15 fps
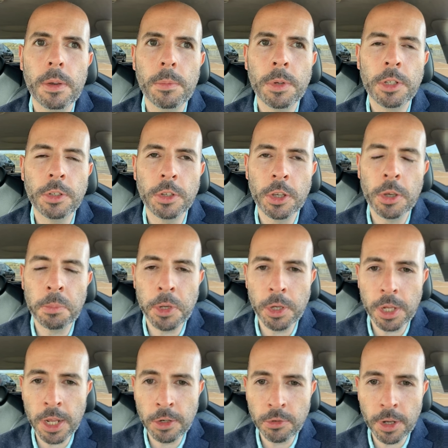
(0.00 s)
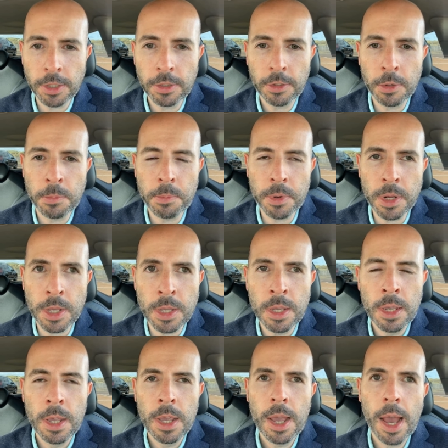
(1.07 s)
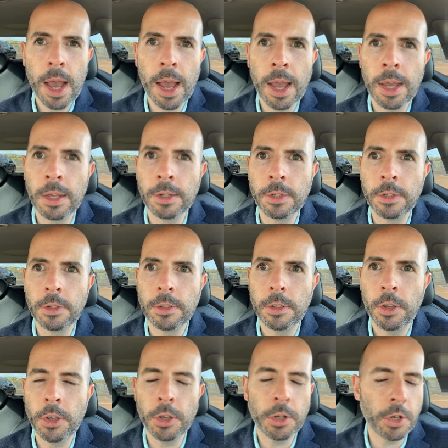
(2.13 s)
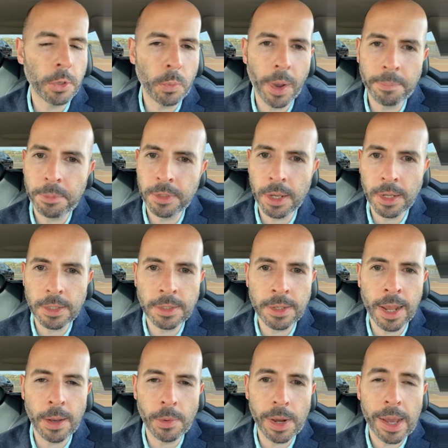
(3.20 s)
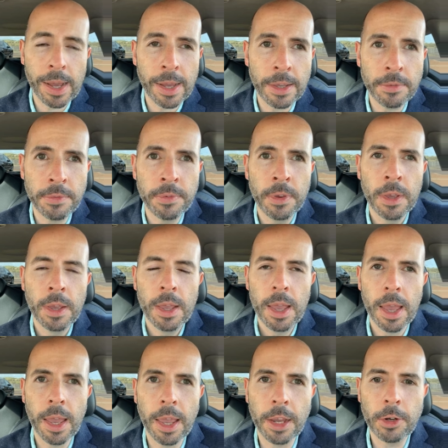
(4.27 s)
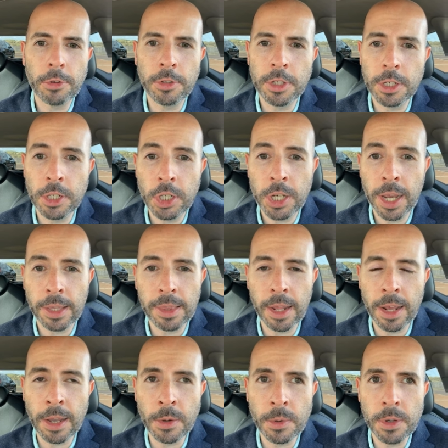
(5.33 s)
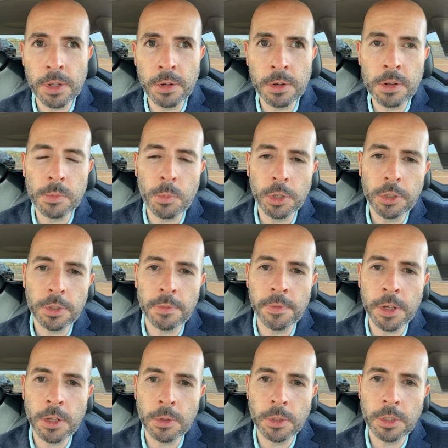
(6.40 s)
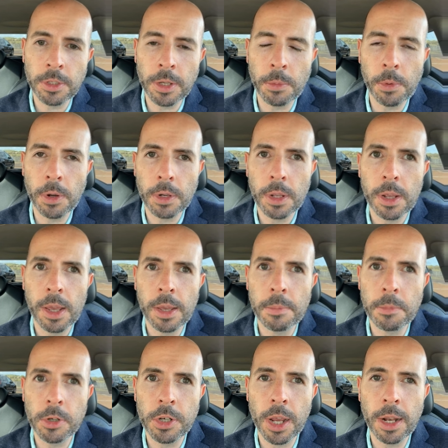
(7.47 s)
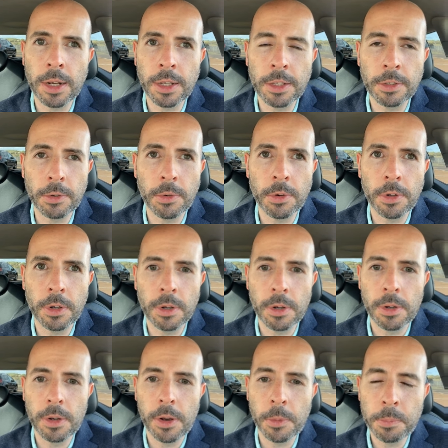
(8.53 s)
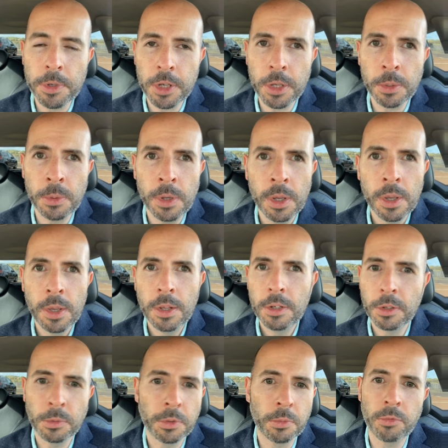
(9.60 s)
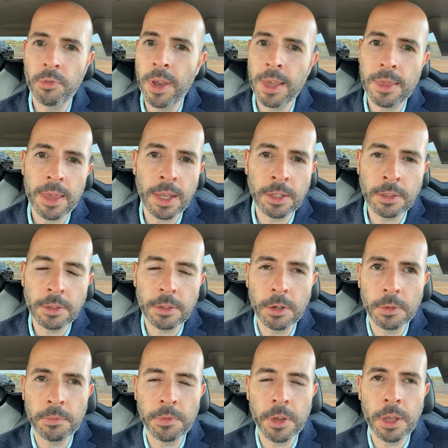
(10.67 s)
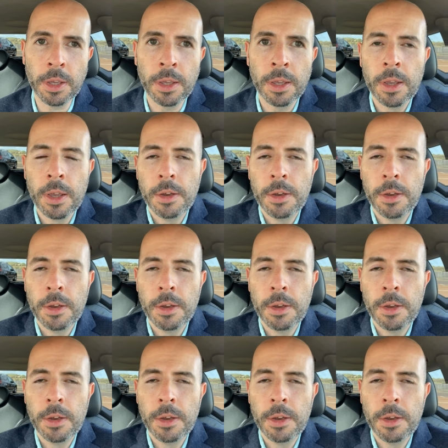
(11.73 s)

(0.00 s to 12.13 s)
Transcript: which is a community interest company. And her new website is now live. I encourage you to check that out and watch the video to see what Michelle is all up to, doing some great things, looking for